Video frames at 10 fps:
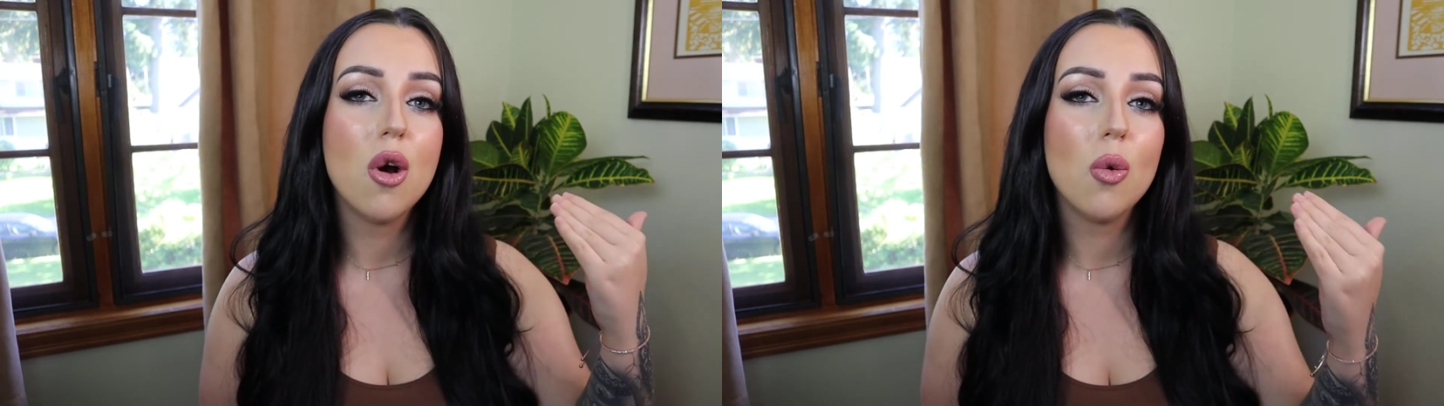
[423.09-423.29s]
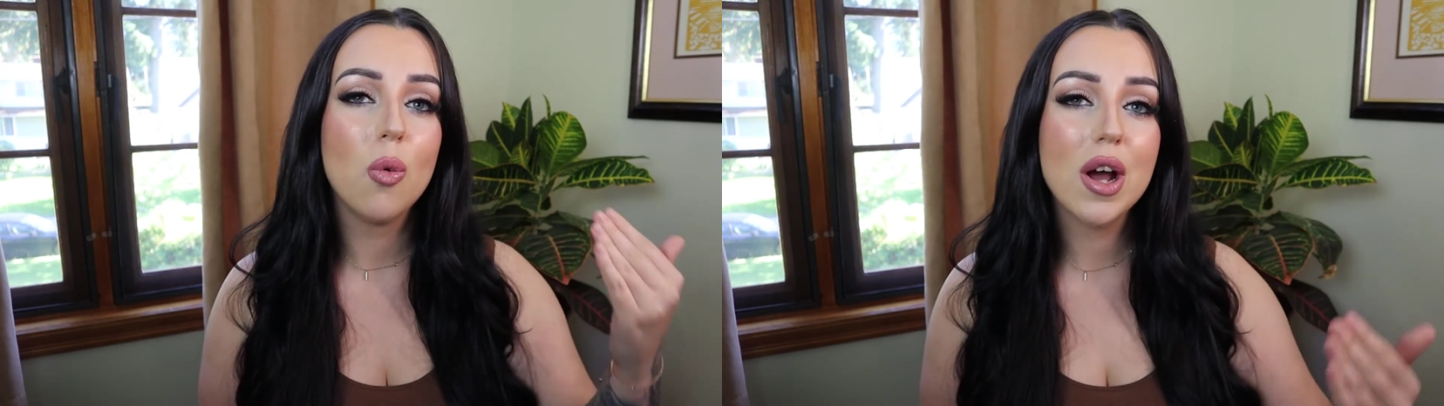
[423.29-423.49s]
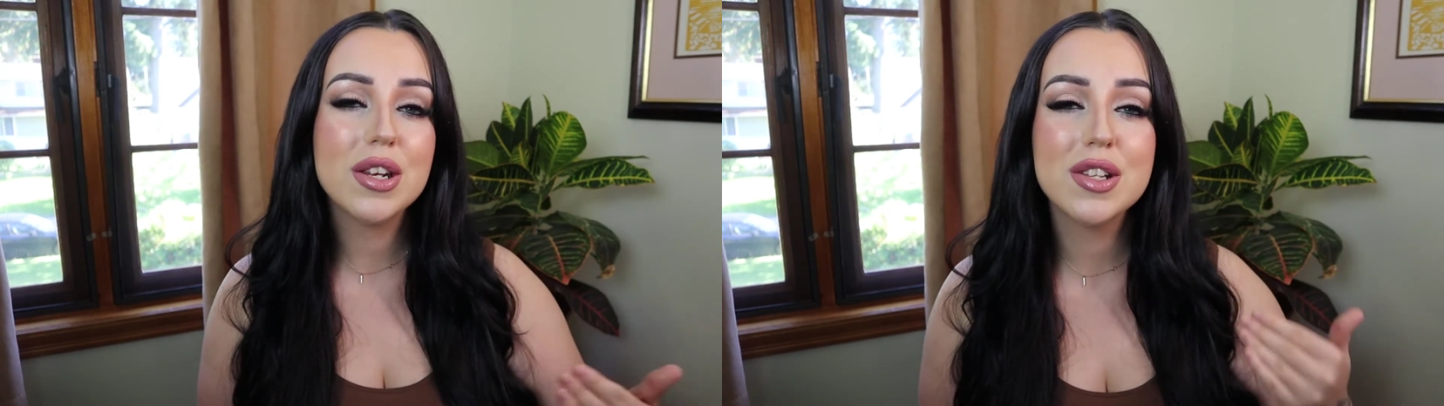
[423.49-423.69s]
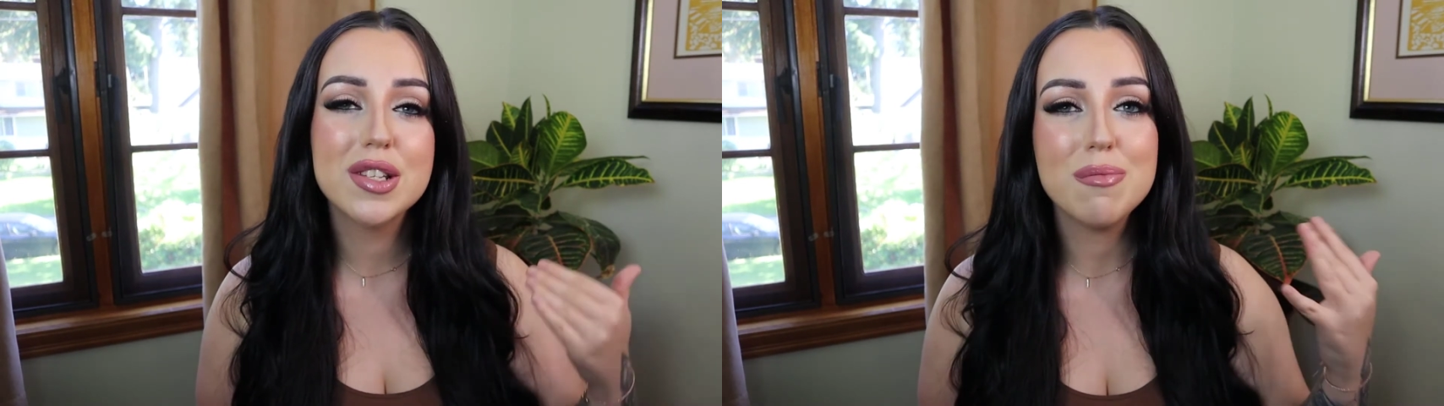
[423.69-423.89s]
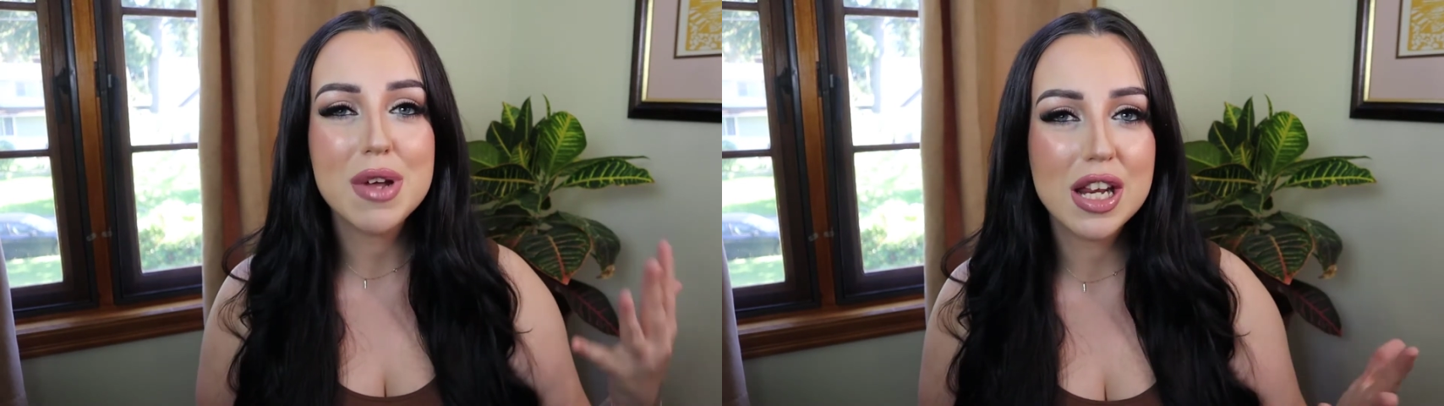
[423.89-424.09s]
what does
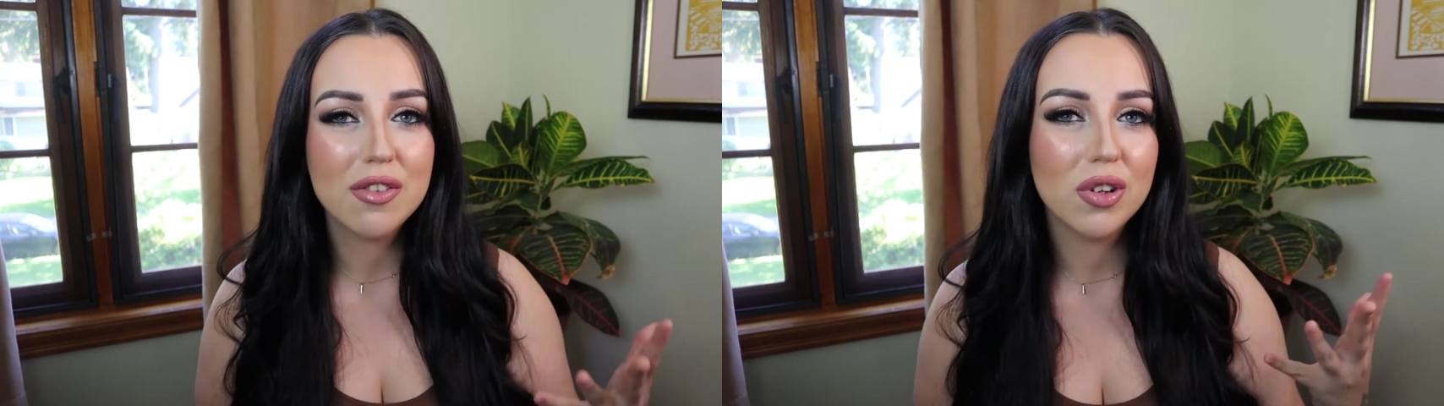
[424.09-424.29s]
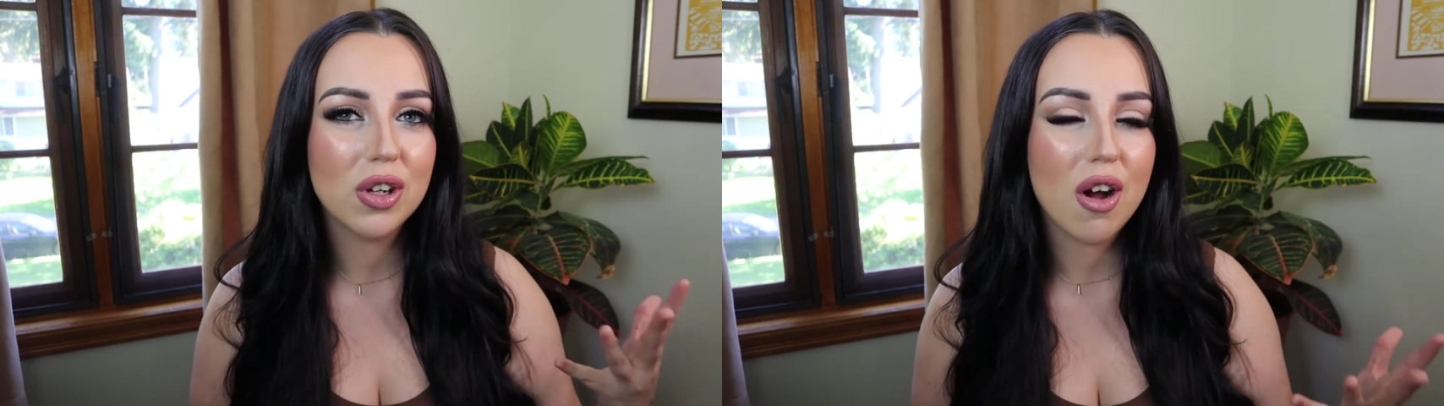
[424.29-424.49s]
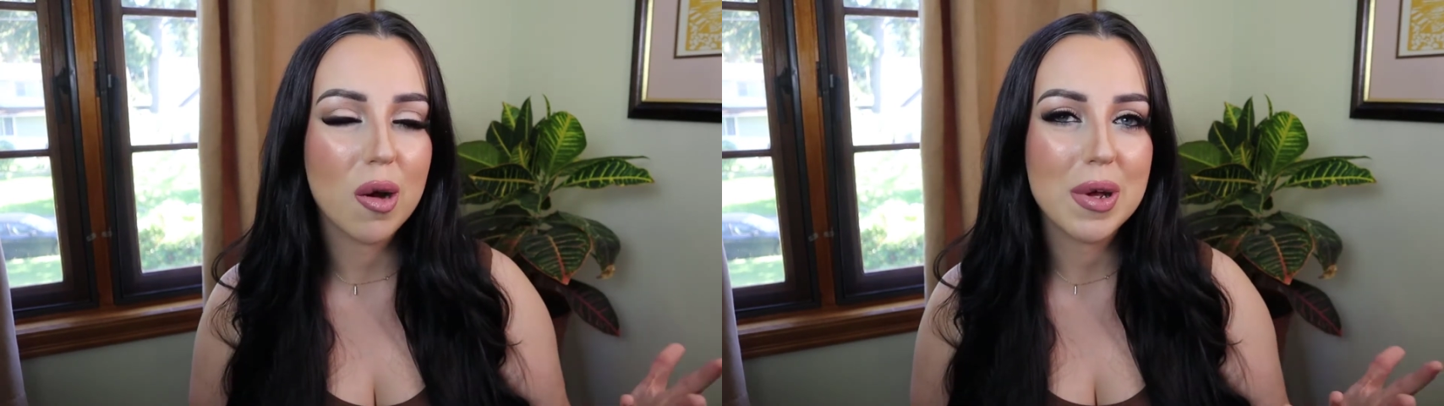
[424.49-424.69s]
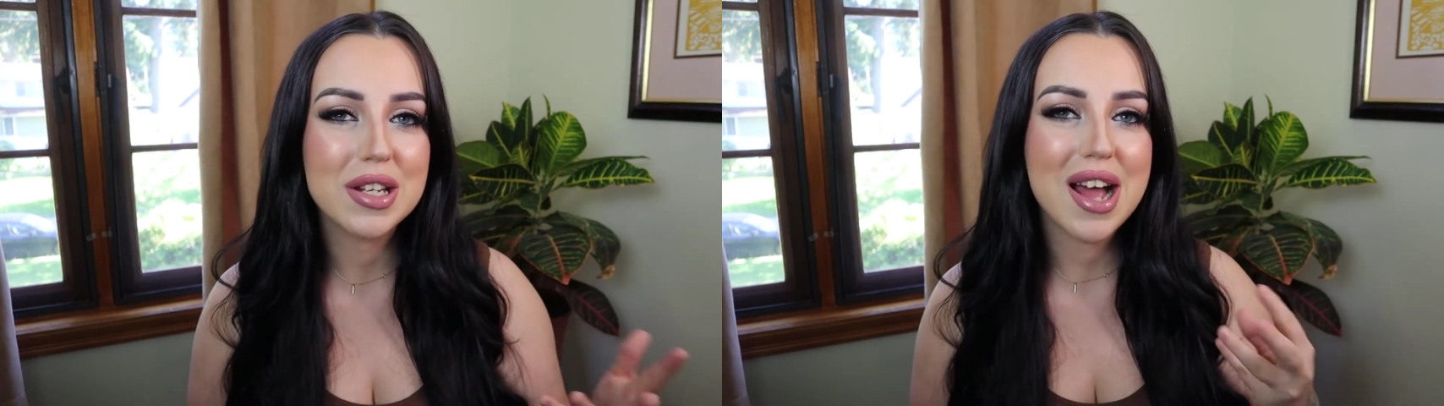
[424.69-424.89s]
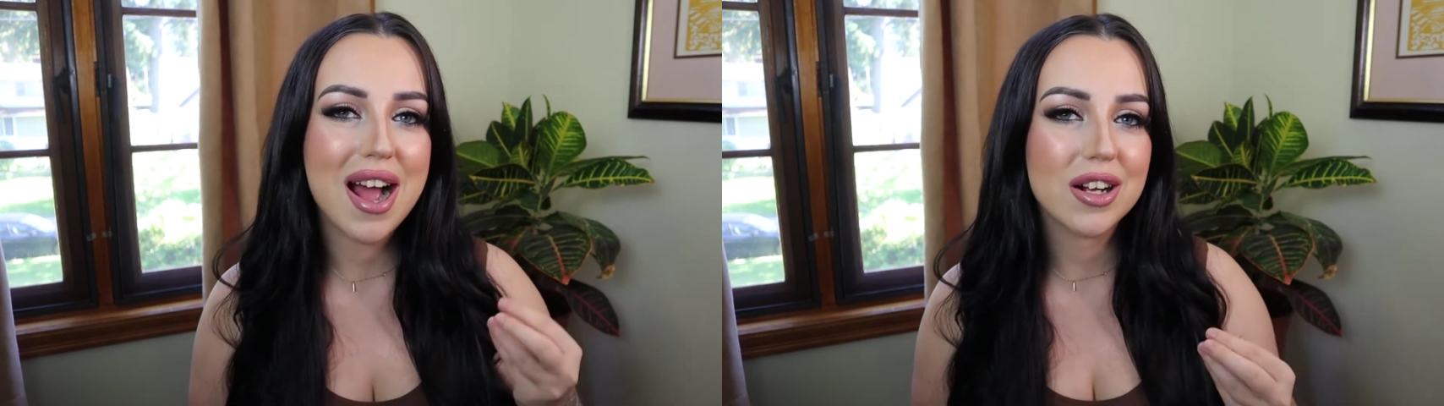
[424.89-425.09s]
a meaningful
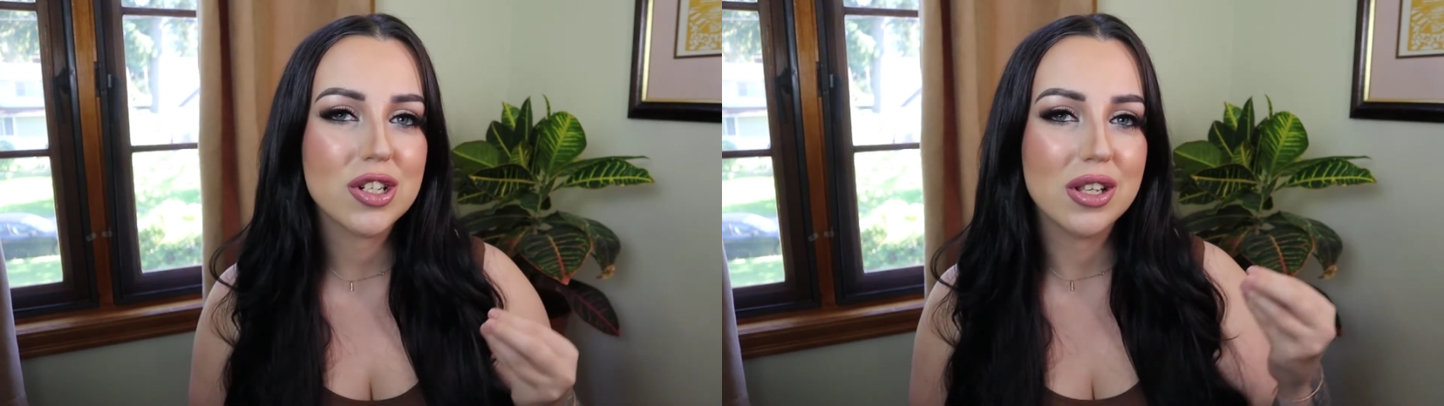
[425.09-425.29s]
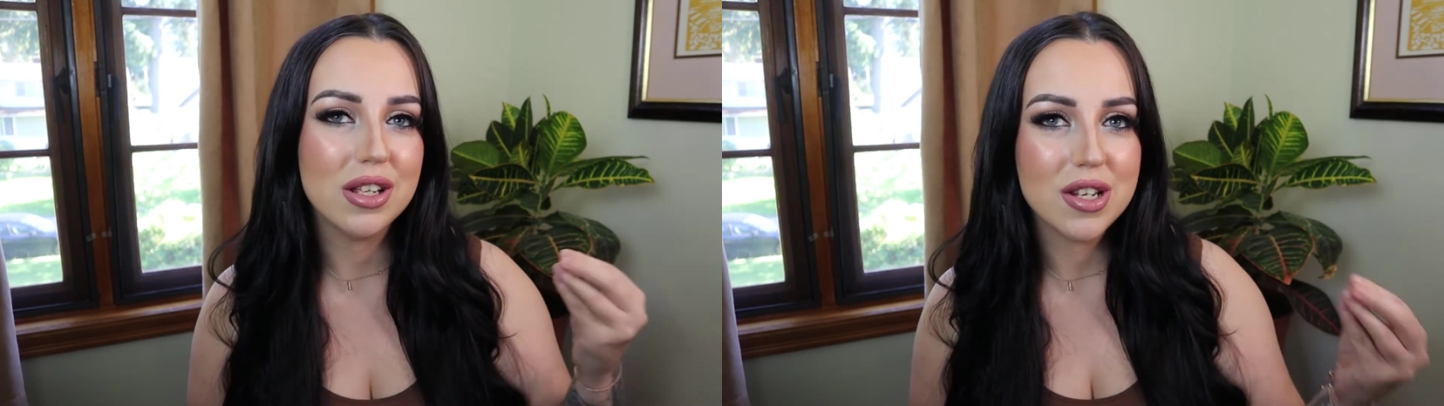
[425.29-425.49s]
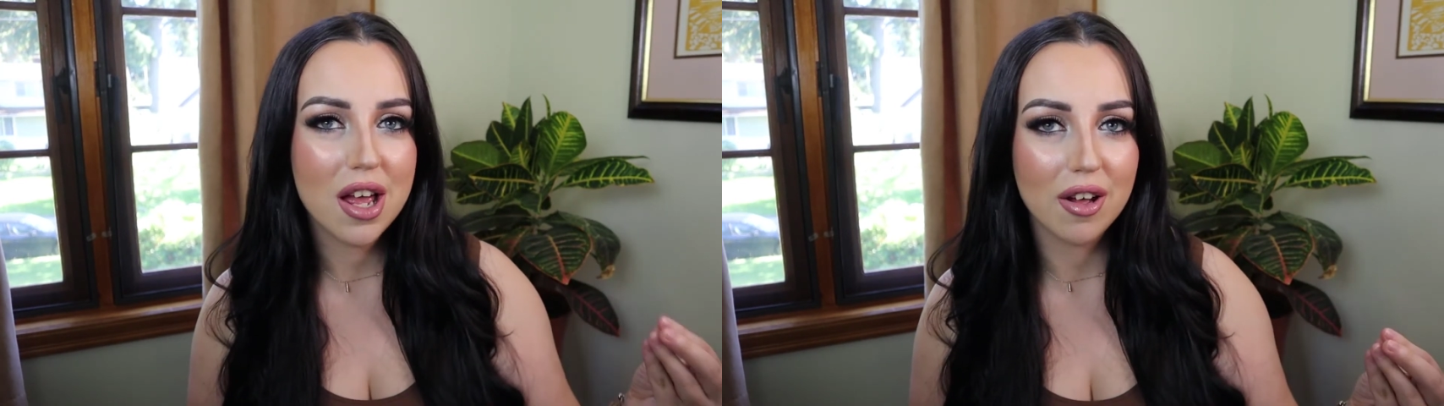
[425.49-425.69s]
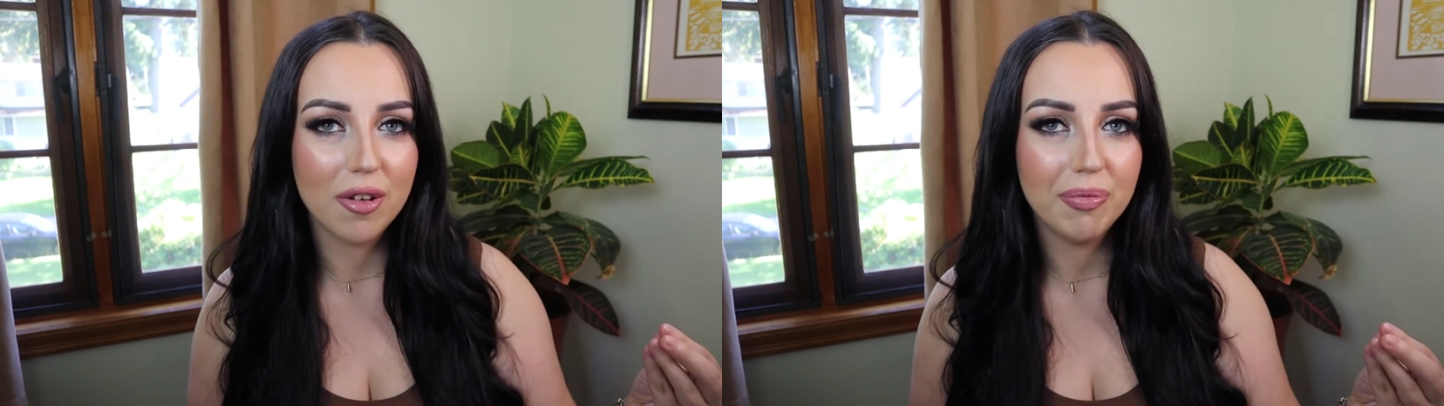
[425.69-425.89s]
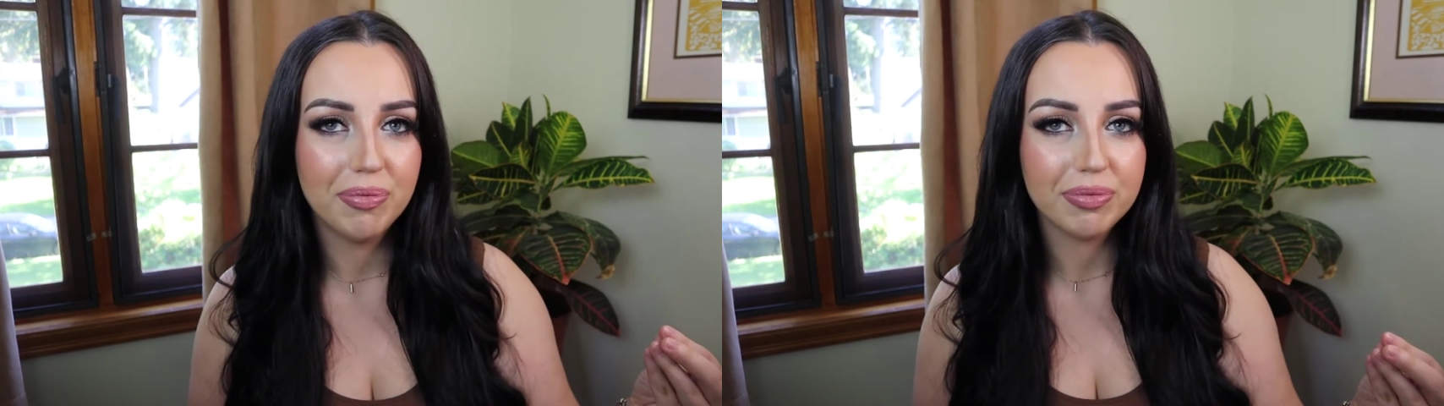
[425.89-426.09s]
comment actually entail?